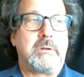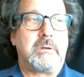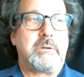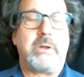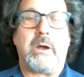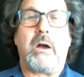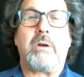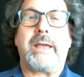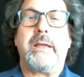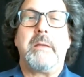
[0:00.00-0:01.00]
no
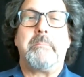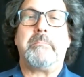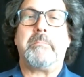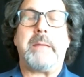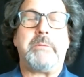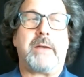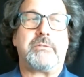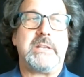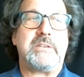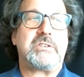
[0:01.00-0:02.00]
okay maybe you have
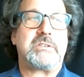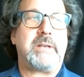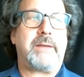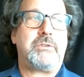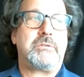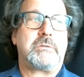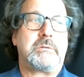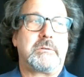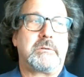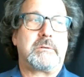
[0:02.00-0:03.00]
nieces and nephews
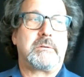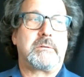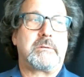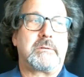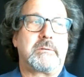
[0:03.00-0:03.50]
I